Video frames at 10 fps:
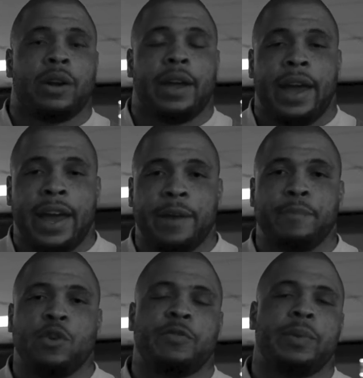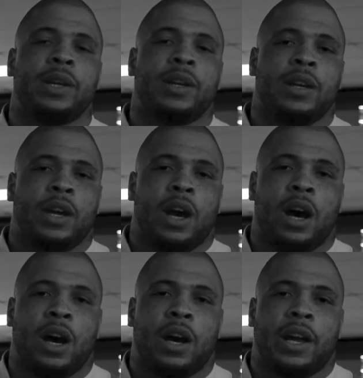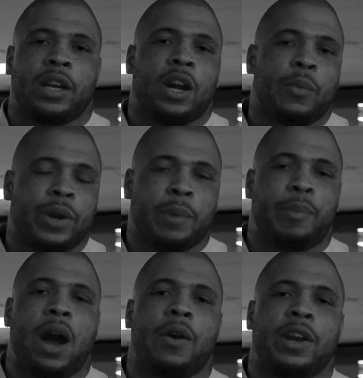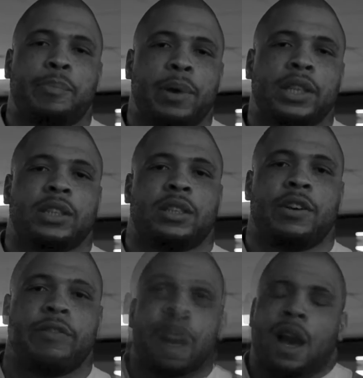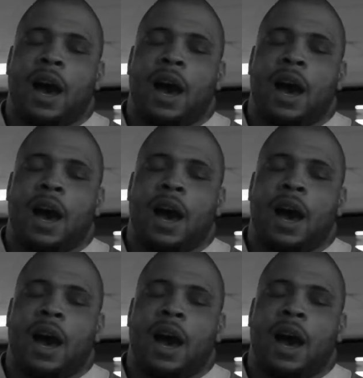head movement, and learn where your power, your punches come from.